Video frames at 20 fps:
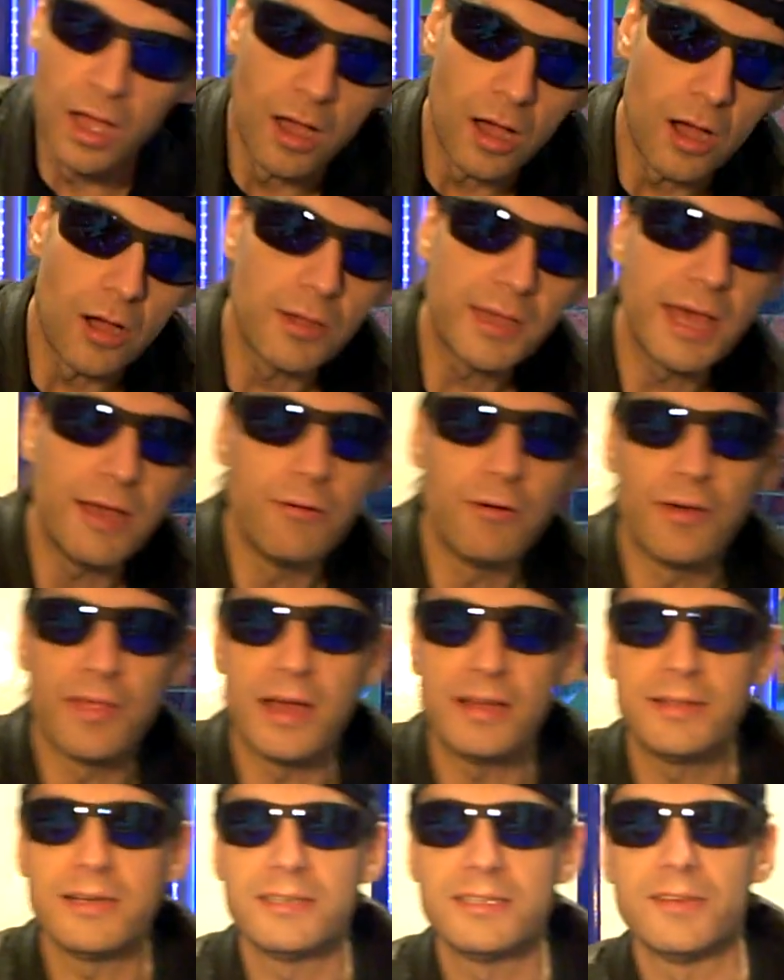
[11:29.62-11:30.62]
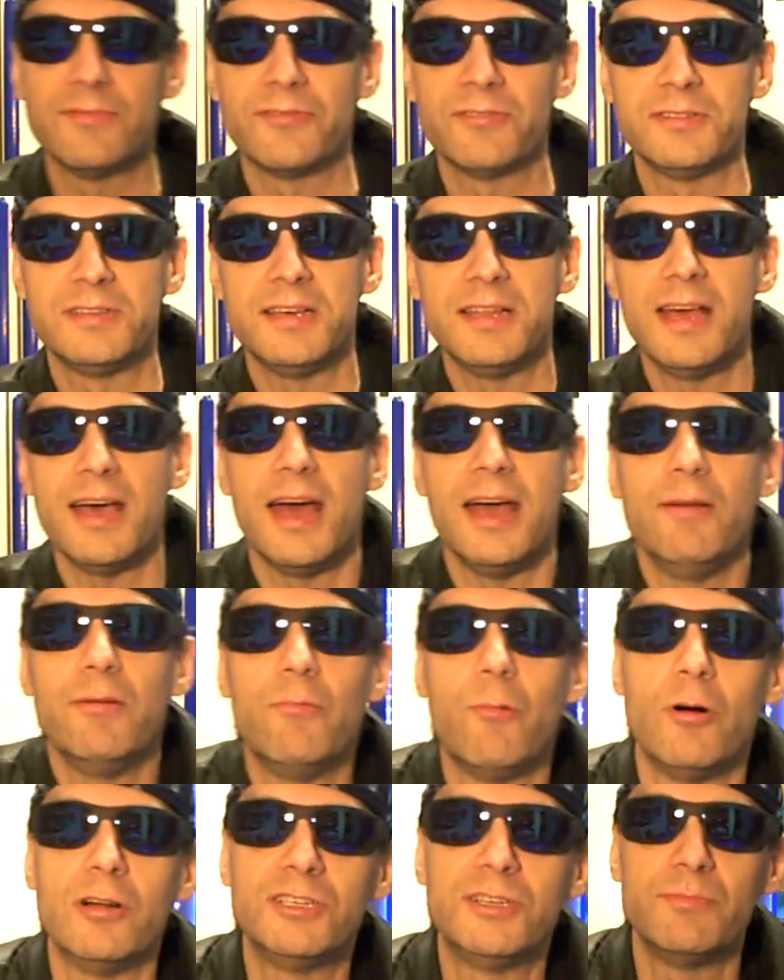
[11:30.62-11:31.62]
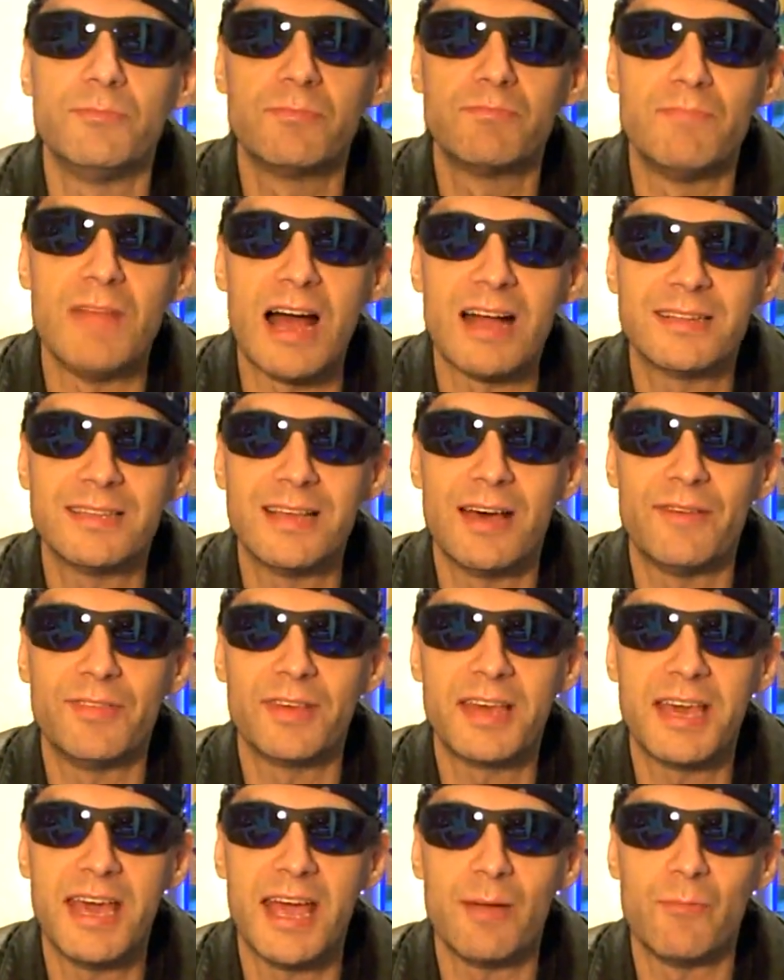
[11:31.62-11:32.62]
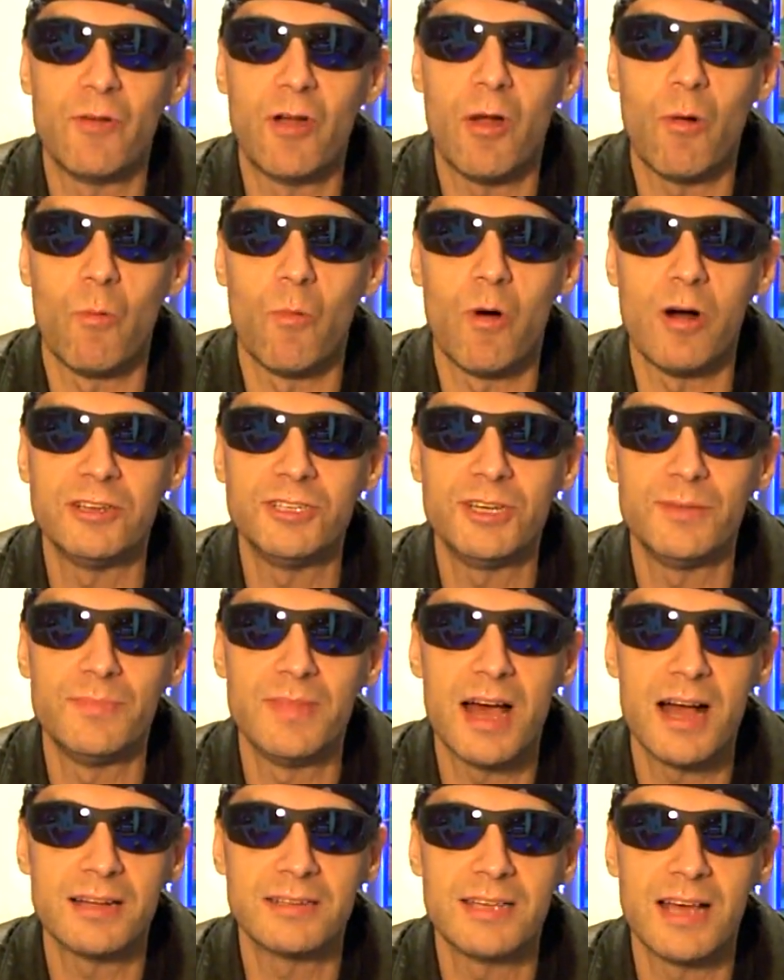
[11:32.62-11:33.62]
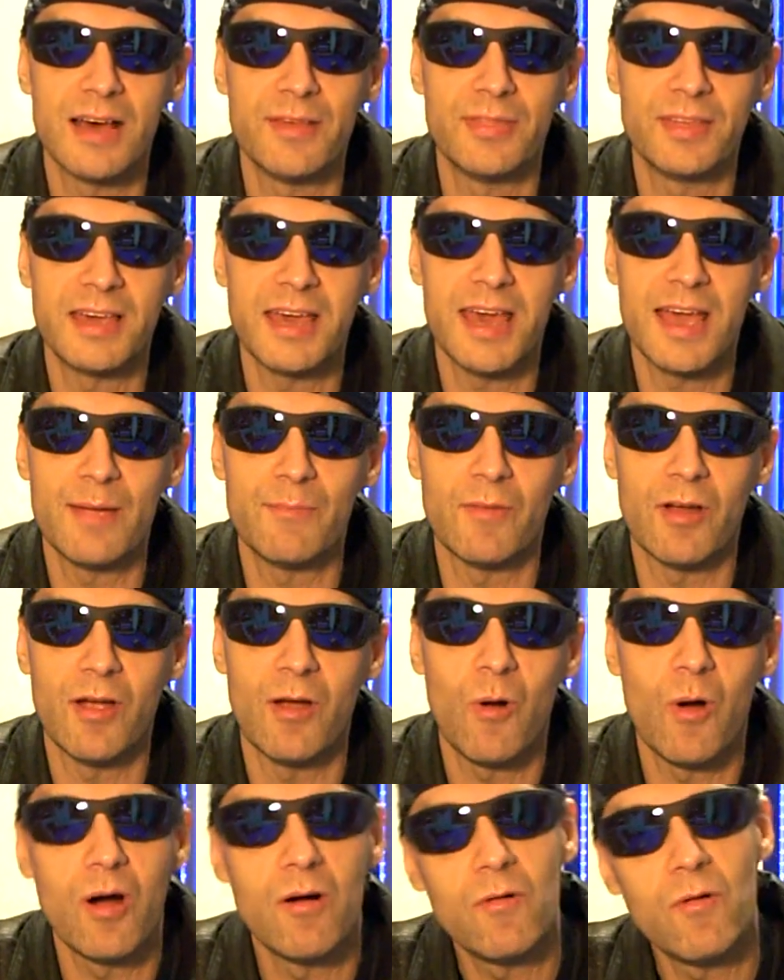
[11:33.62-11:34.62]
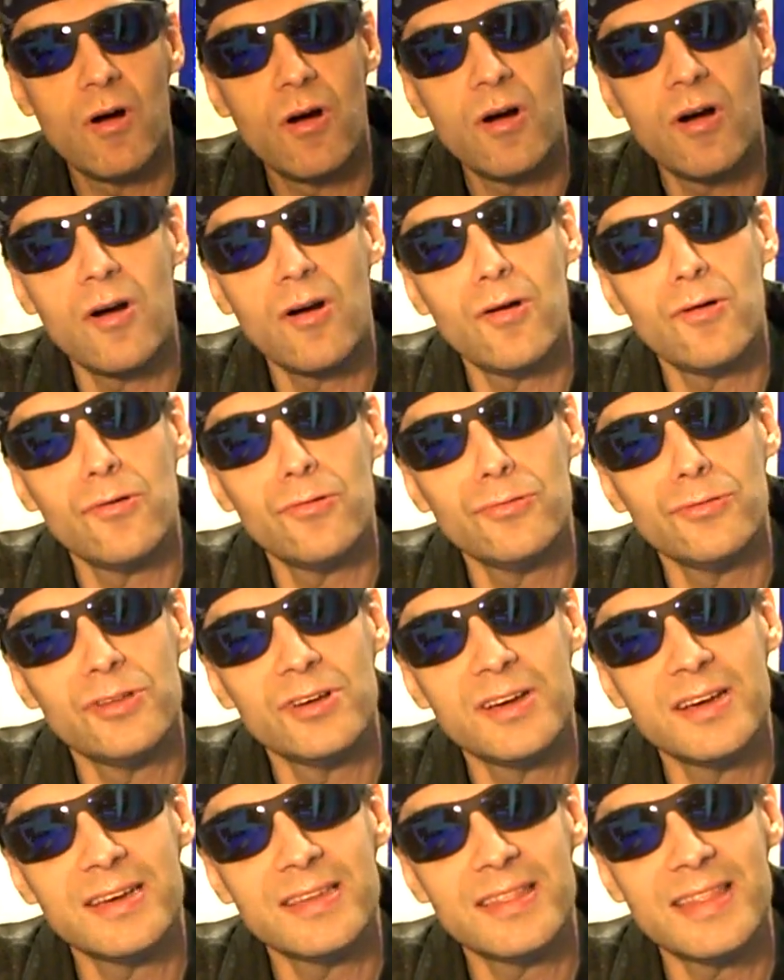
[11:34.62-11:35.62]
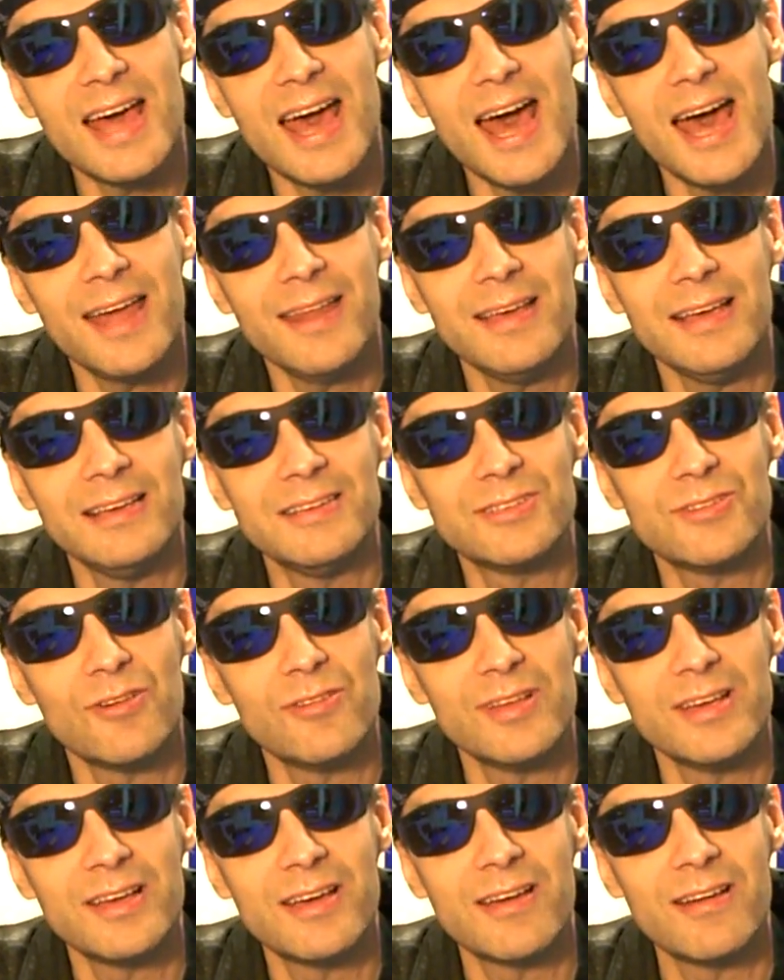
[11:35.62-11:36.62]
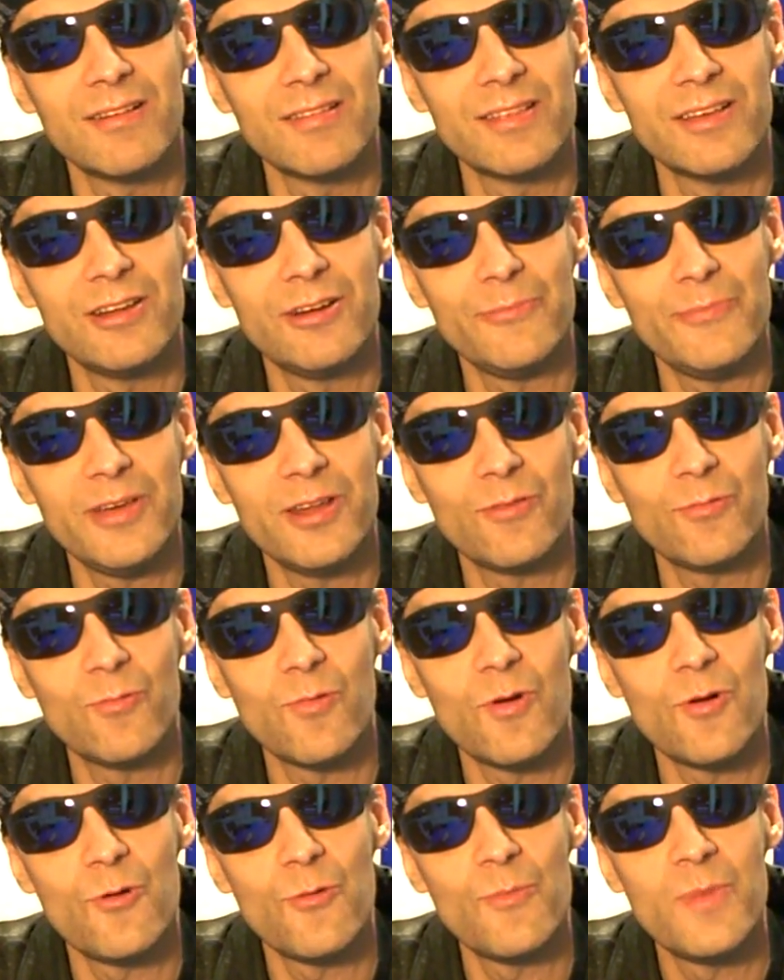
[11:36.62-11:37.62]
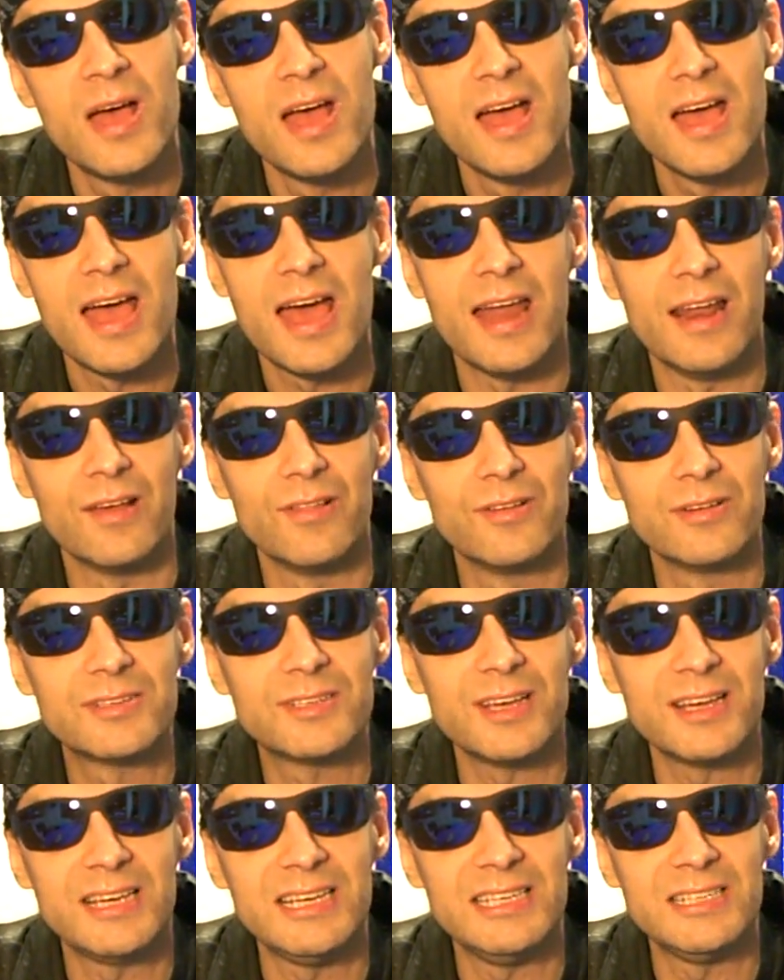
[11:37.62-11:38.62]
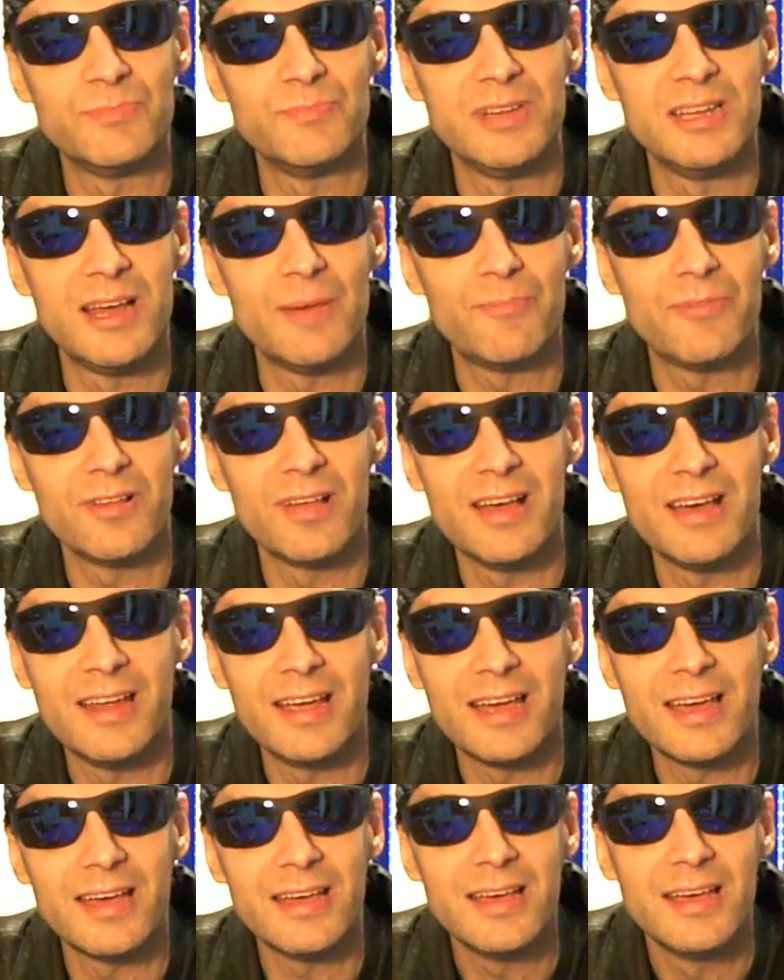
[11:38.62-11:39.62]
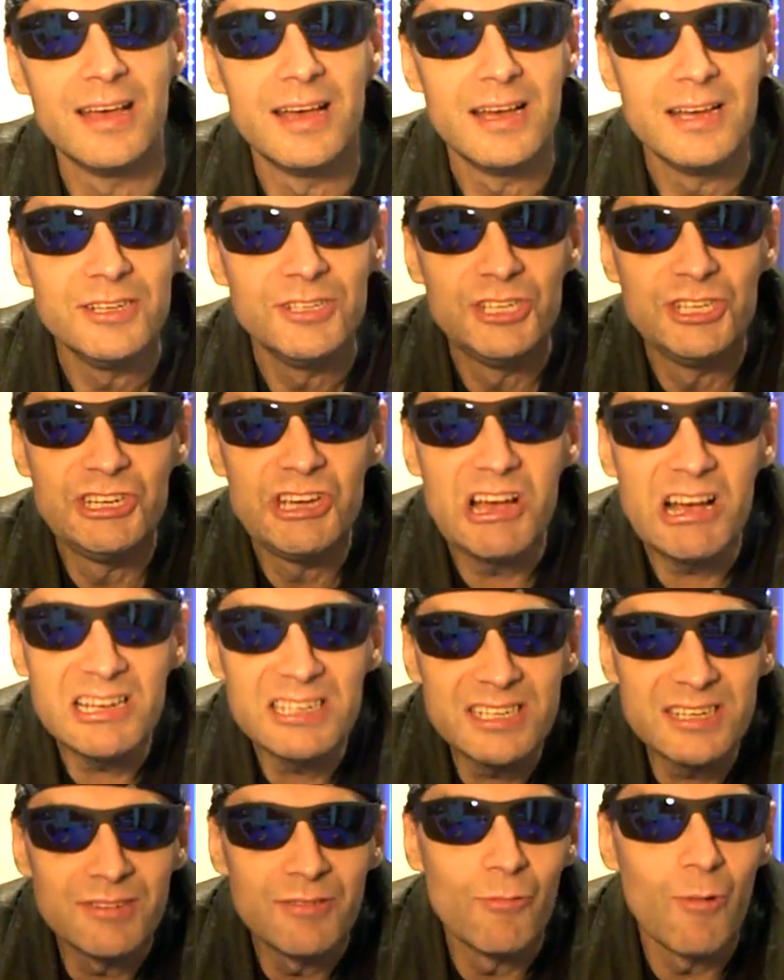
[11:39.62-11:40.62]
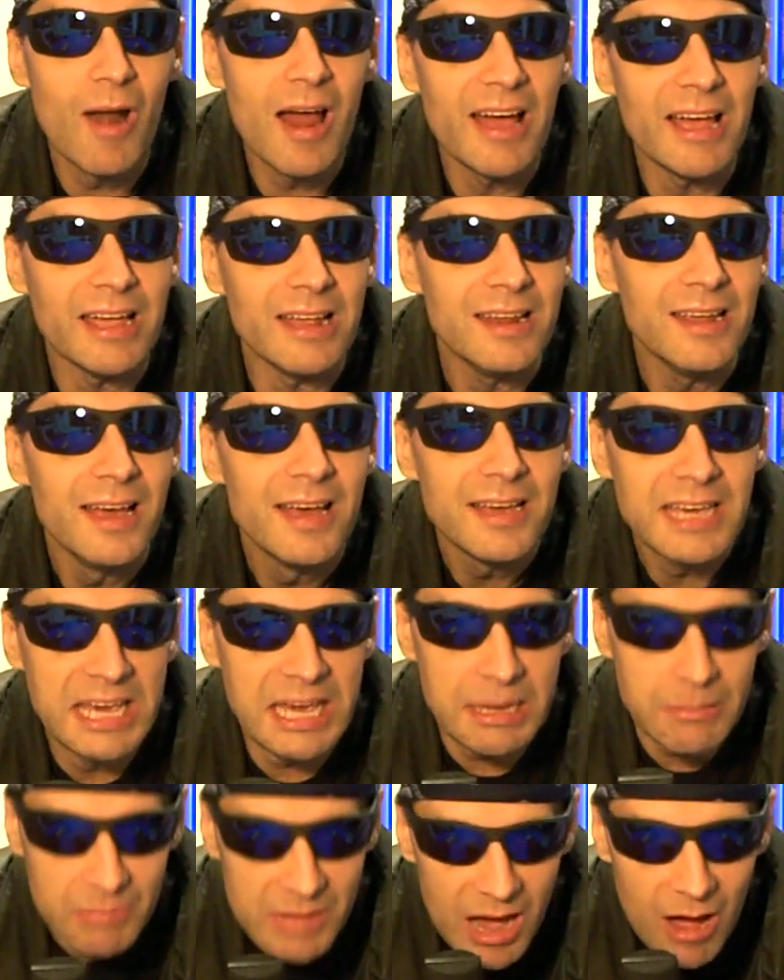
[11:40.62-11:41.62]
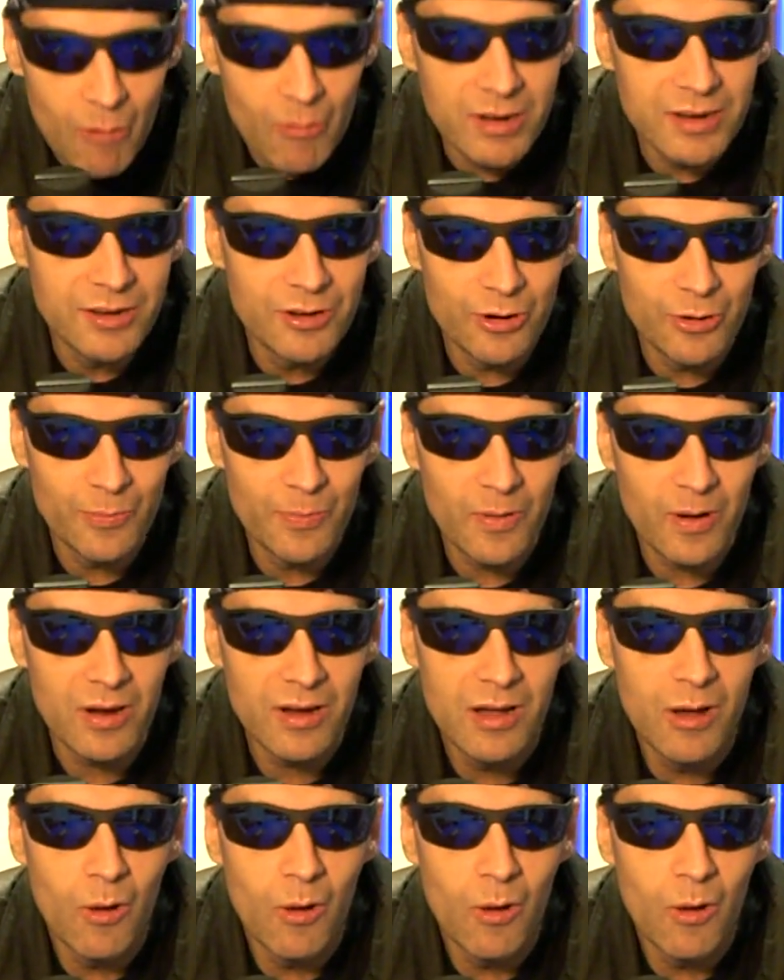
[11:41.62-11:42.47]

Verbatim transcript: Okay, well that does it for today. Watch him knock down the camera. Watch him knock down the camera. Oh, look at that. He's only got a little bit of room, and it looks like he's manipulating it just right. Keep going, Cooper.